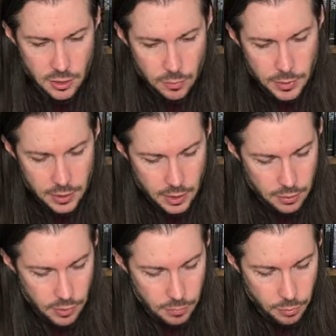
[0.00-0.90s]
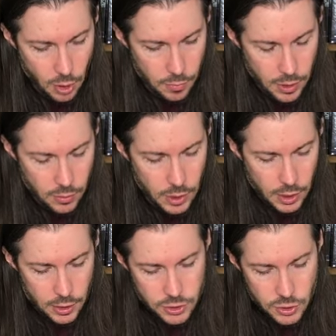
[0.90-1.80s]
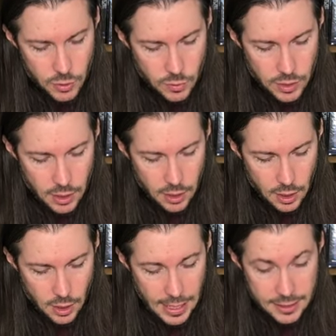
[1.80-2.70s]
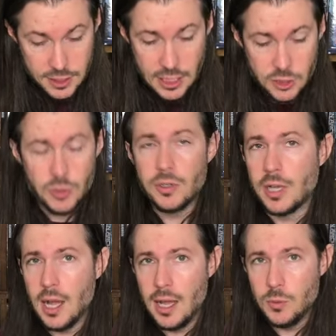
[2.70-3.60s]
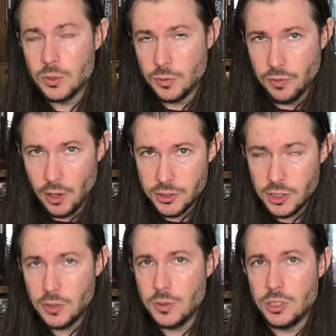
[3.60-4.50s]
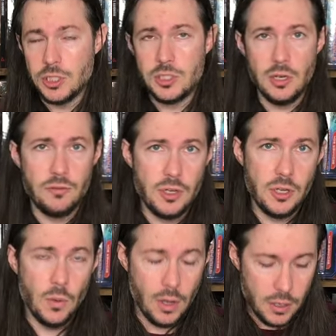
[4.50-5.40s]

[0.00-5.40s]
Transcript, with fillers: bit of a promo to the uh, Ancestral Guide, which we've also just done a video on.